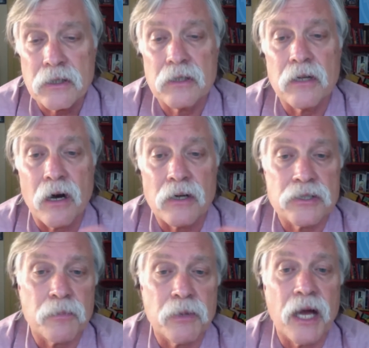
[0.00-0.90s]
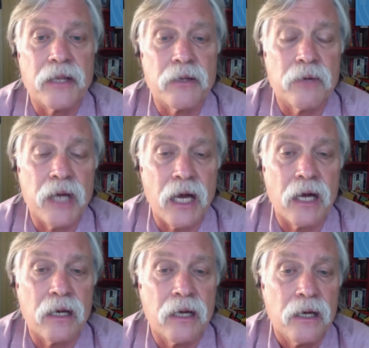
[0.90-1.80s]
Our supply that we
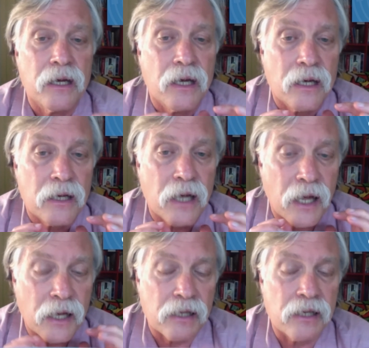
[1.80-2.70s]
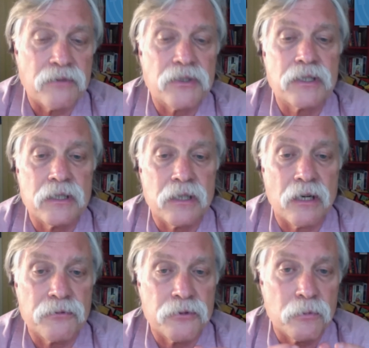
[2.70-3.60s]
had gives us
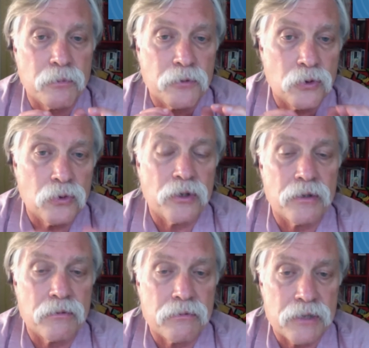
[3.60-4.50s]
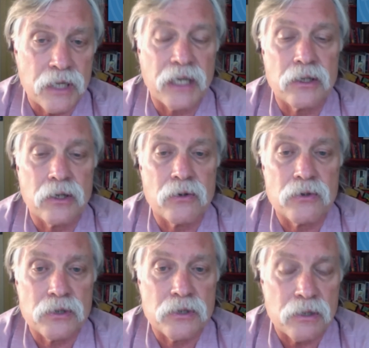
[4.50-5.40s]
enough to do the second
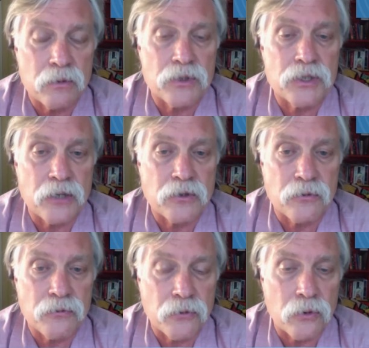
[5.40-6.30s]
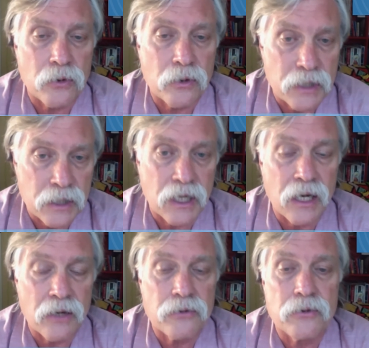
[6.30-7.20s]
doses that were scheduled for
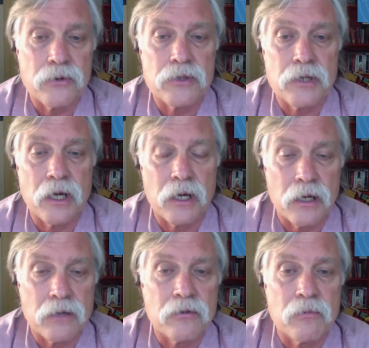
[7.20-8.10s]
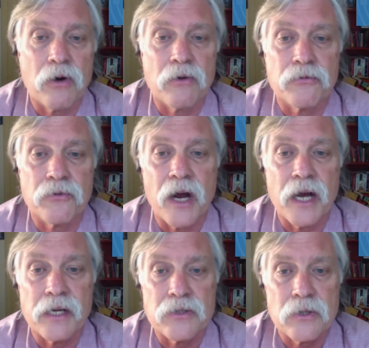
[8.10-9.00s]
today, Thursday, and tomorrow,
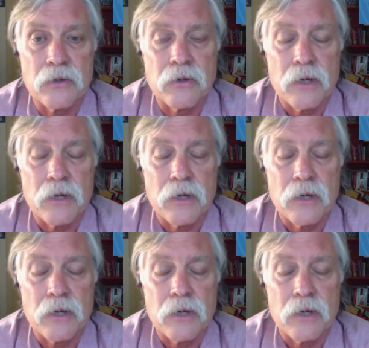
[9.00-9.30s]
Friday. So